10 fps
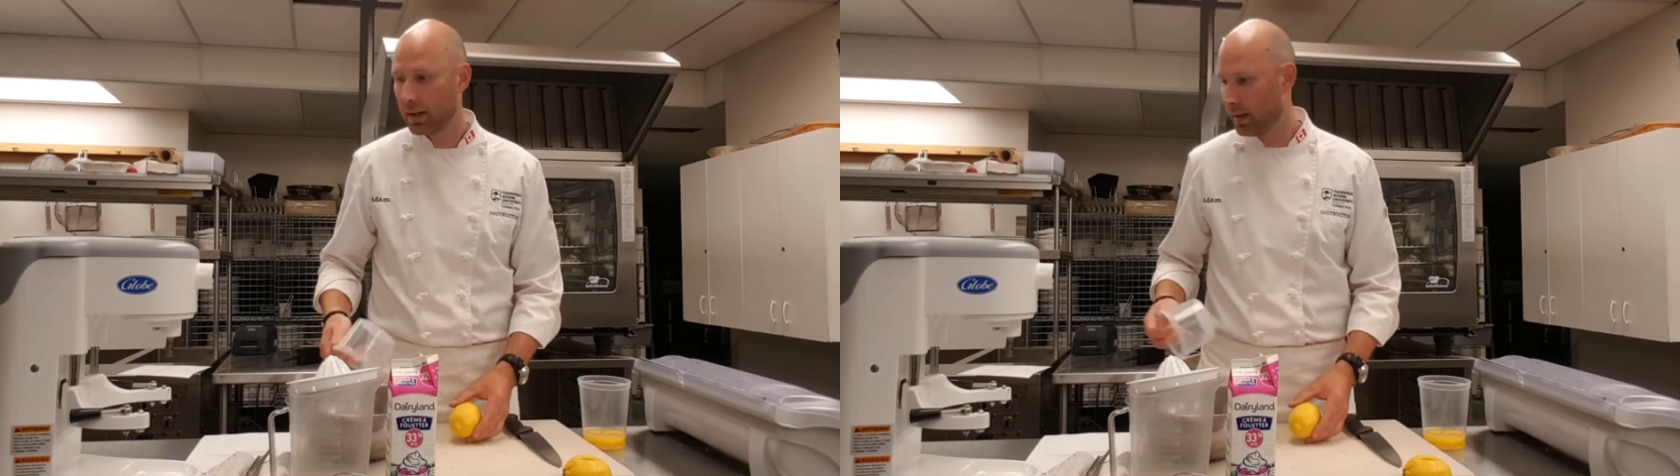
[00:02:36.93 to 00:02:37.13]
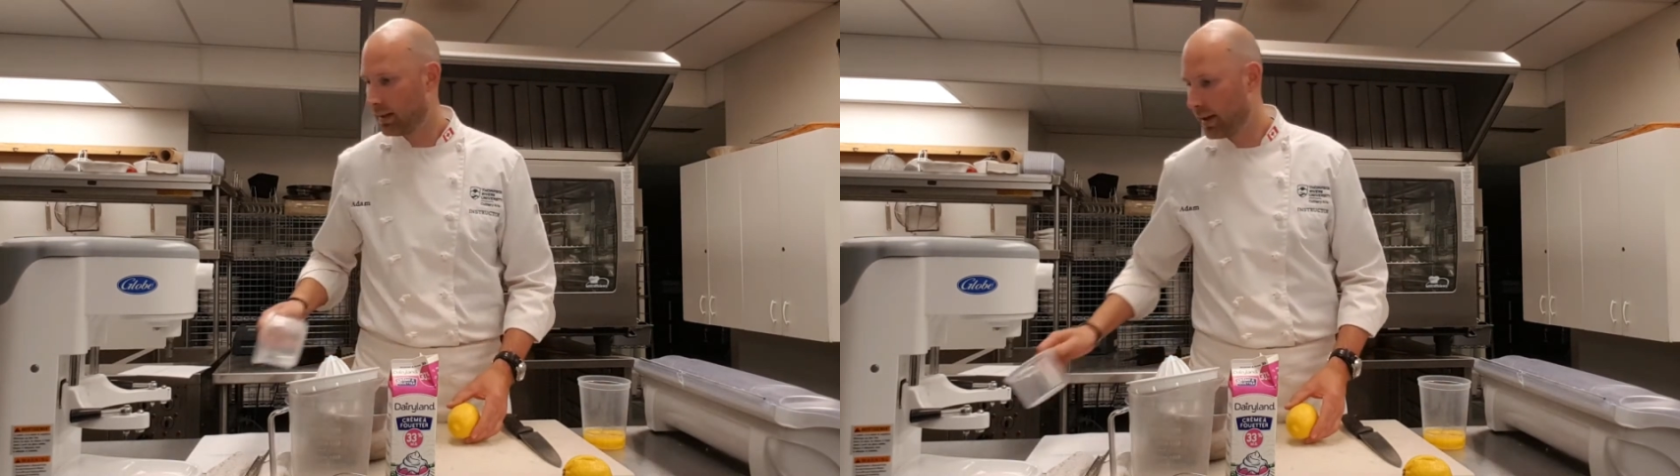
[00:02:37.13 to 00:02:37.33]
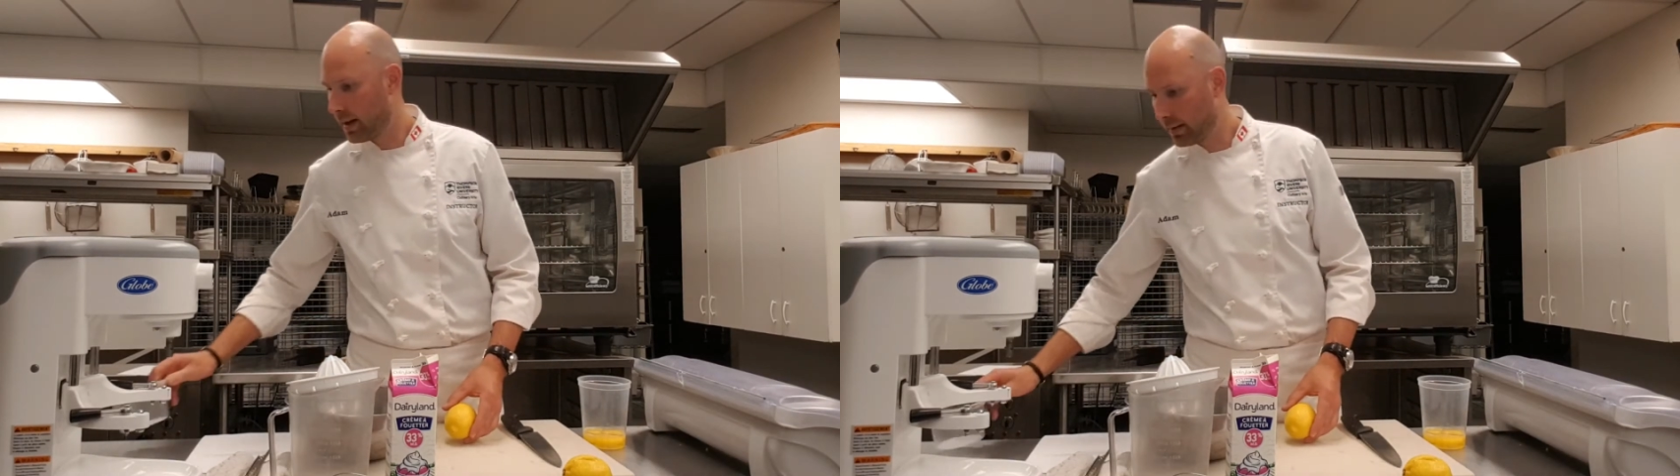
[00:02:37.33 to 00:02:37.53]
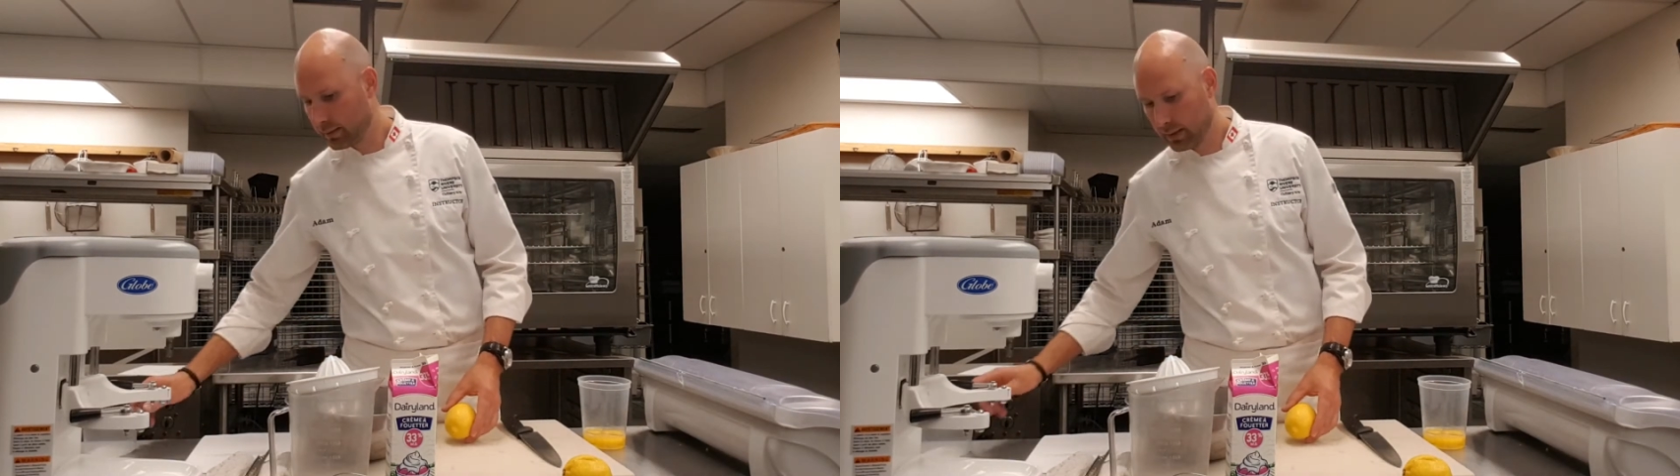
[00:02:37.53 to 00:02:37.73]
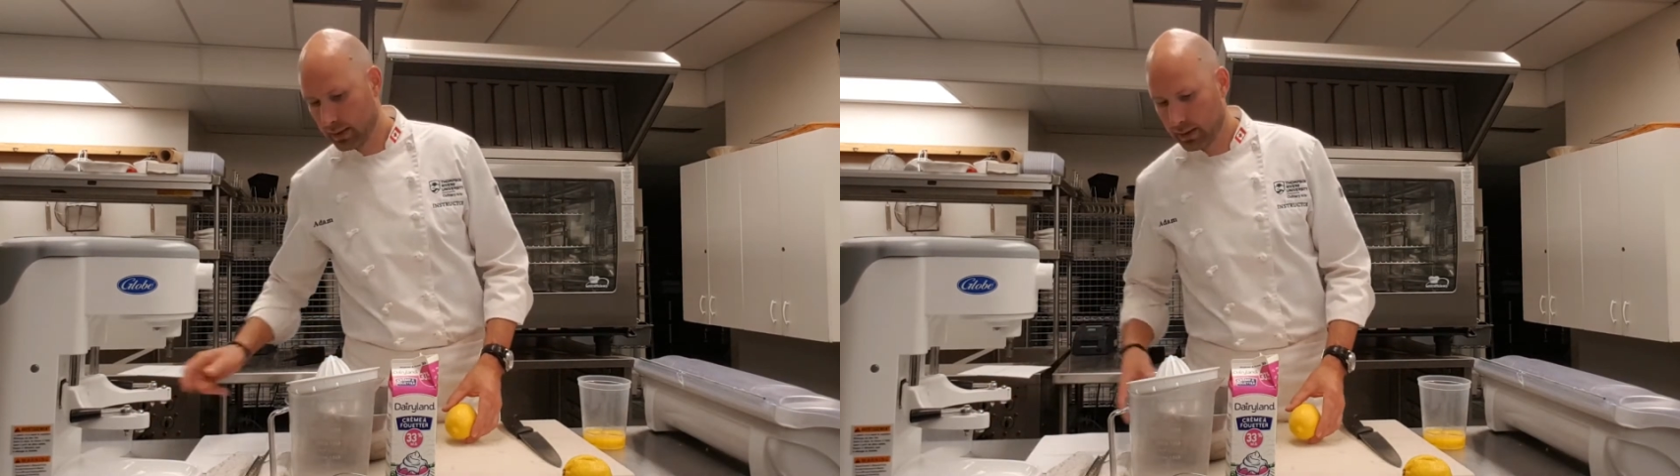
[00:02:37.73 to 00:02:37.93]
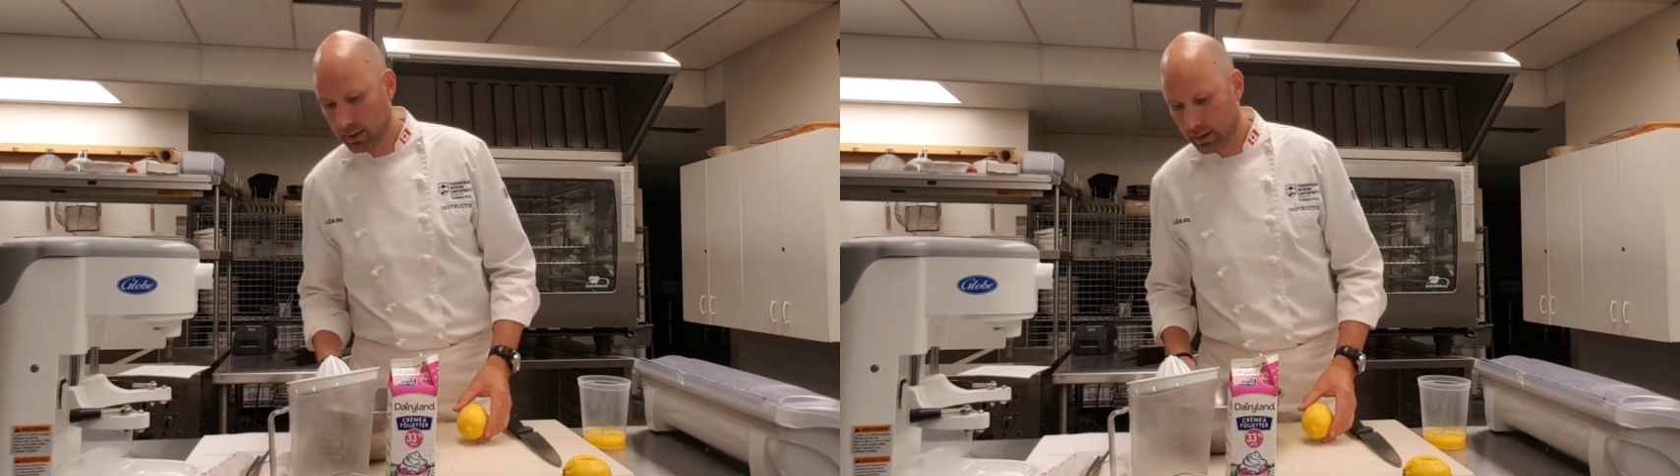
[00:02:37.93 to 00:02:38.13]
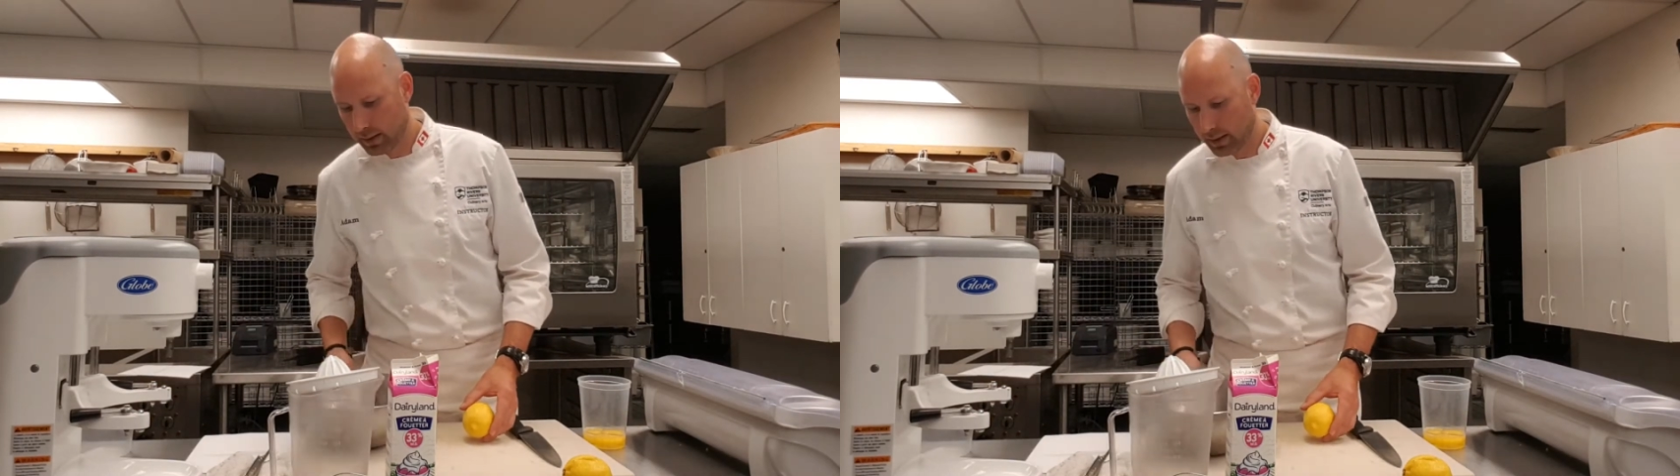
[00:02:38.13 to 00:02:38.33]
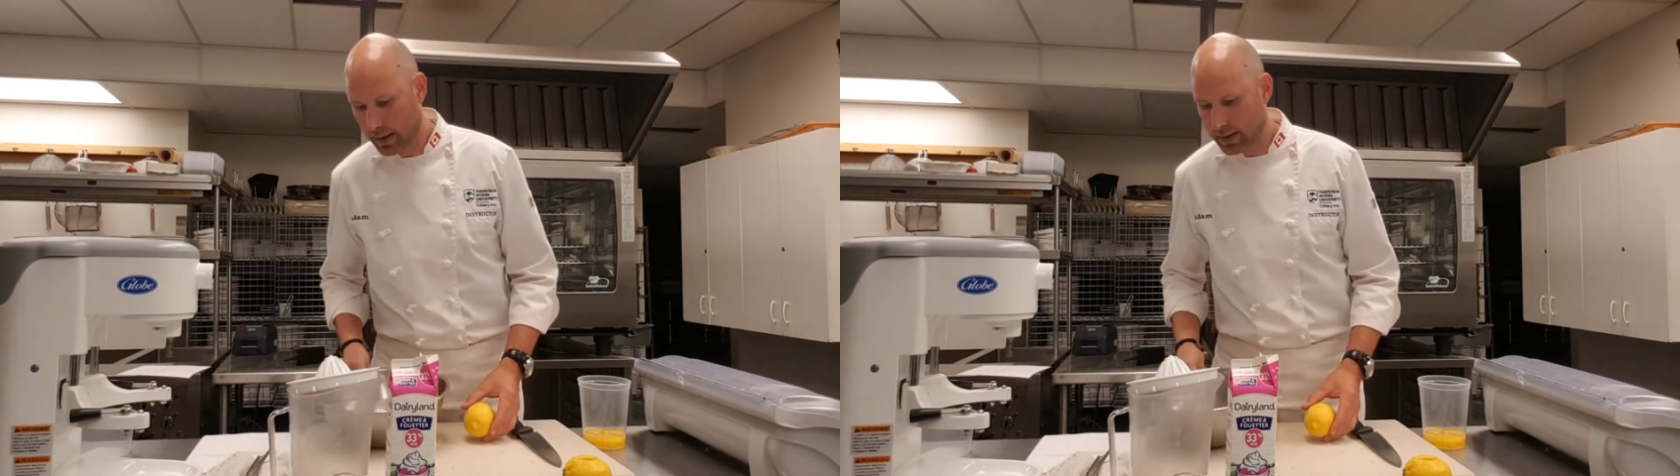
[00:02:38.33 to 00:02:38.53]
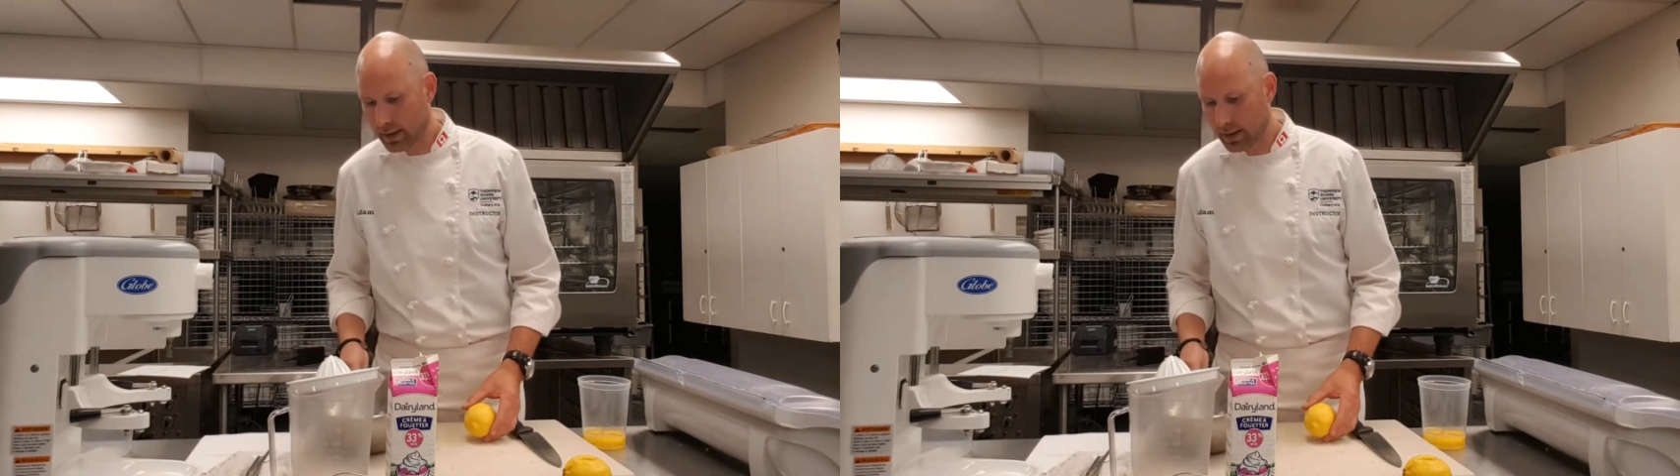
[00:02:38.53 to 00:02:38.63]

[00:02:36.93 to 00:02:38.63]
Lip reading: in there, and that's